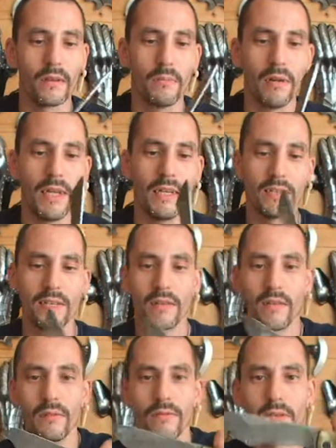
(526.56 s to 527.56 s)
blade
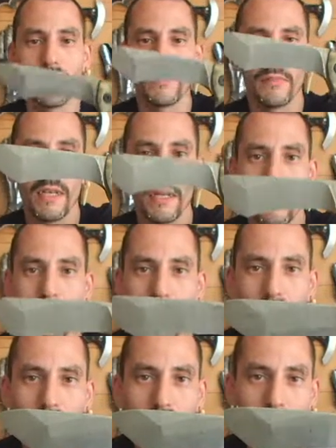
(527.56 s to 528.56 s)
itself is made out of
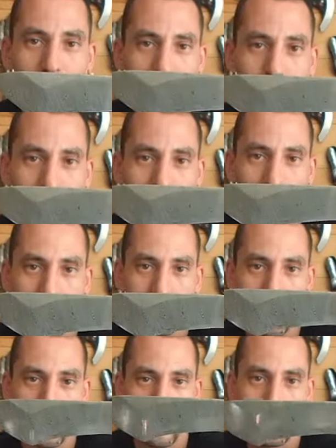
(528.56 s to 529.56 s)

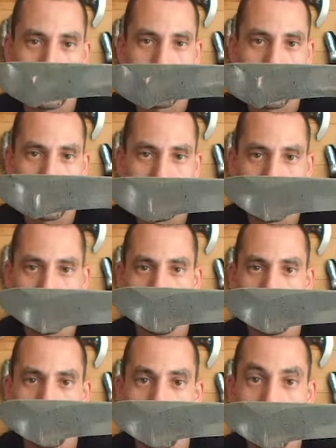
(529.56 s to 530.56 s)
Damascus steel
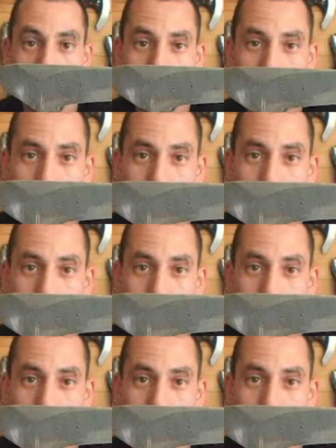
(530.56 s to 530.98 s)
twist.